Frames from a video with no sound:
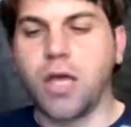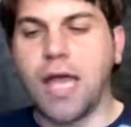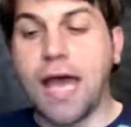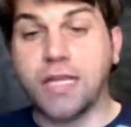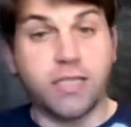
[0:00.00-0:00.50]

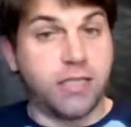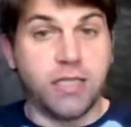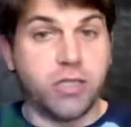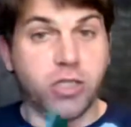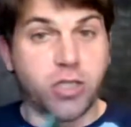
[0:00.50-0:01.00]
and
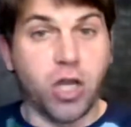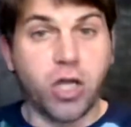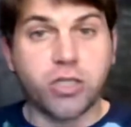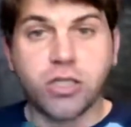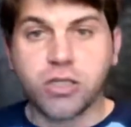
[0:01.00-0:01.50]
it does a
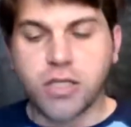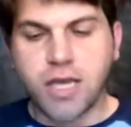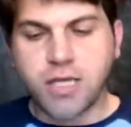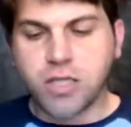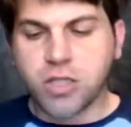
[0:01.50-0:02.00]
lot.
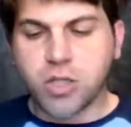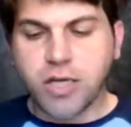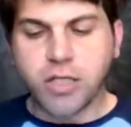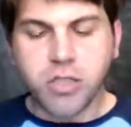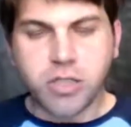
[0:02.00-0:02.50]
It
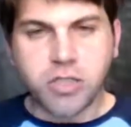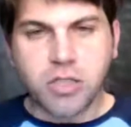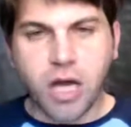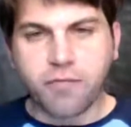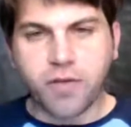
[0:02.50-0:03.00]
strangely,
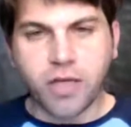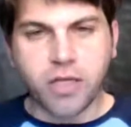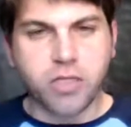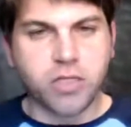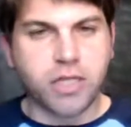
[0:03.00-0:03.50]
I feel like
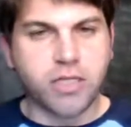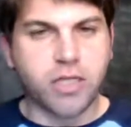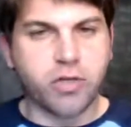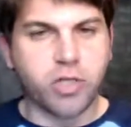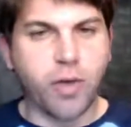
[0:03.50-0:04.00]
it doesn't
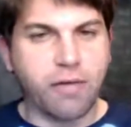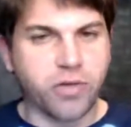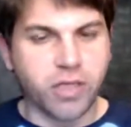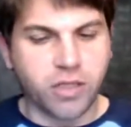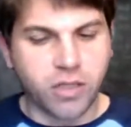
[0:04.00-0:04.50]
necessarily do
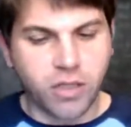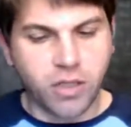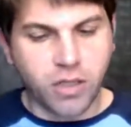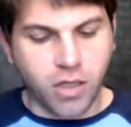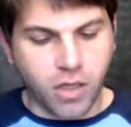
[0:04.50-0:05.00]
everything,
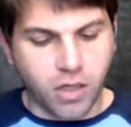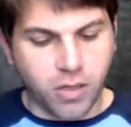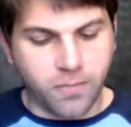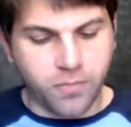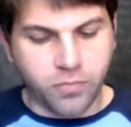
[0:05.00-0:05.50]

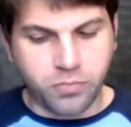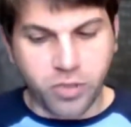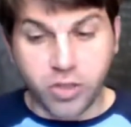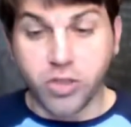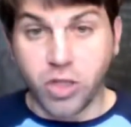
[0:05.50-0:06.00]
um,
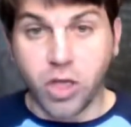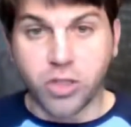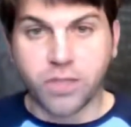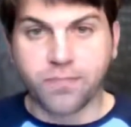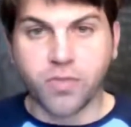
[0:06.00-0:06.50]
but it does a
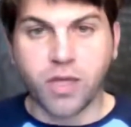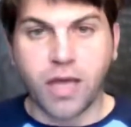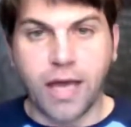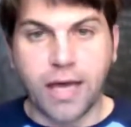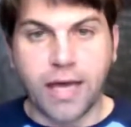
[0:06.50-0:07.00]
lot.
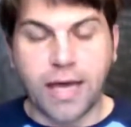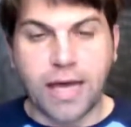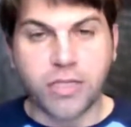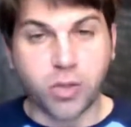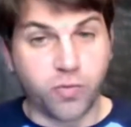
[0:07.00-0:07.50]

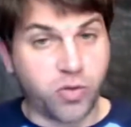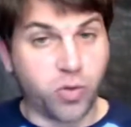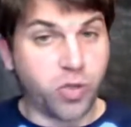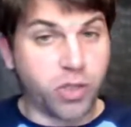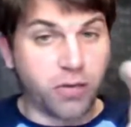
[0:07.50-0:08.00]
Uh, so if
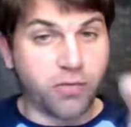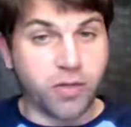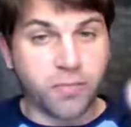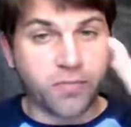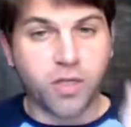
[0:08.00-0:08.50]
you're looking
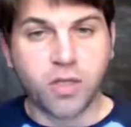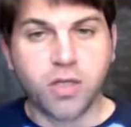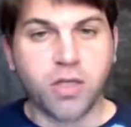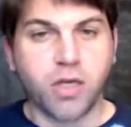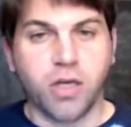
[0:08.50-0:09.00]
for
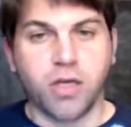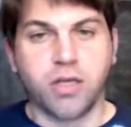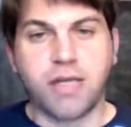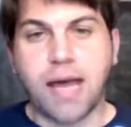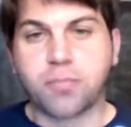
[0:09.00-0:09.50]
uh,
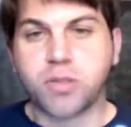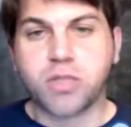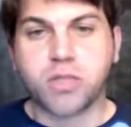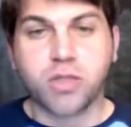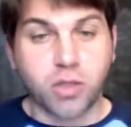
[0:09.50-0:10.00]

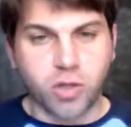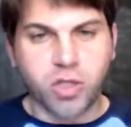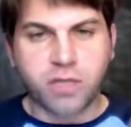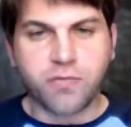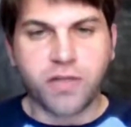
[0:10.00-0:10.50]
gaps, uh,
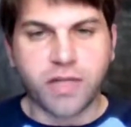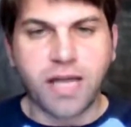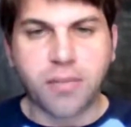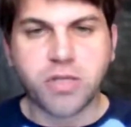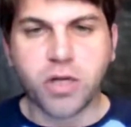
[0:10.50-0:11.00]
looking to fill the
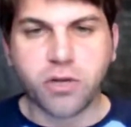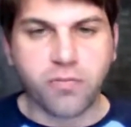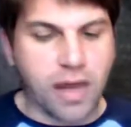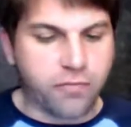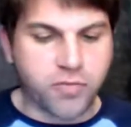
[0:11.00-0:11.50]
gaps that I've
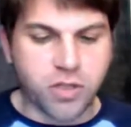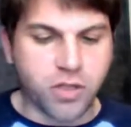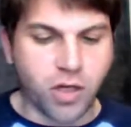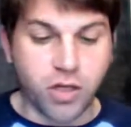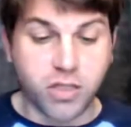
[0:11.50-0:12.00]
left,
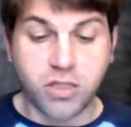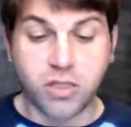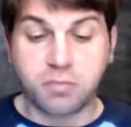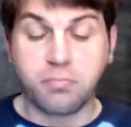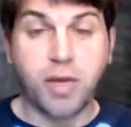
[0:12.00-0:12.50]
uh, this
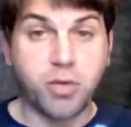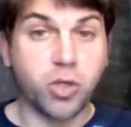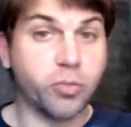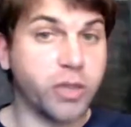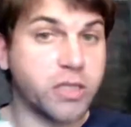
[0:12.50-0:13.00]
is maybe a
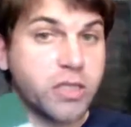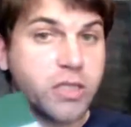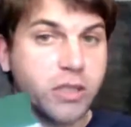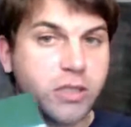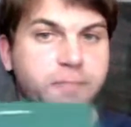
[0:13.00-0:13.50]
good place to
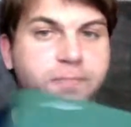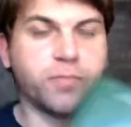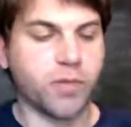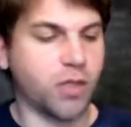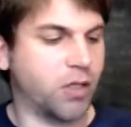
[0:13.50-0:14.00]
start.
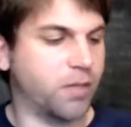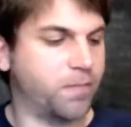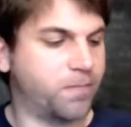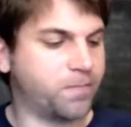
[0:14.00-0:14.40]
Um,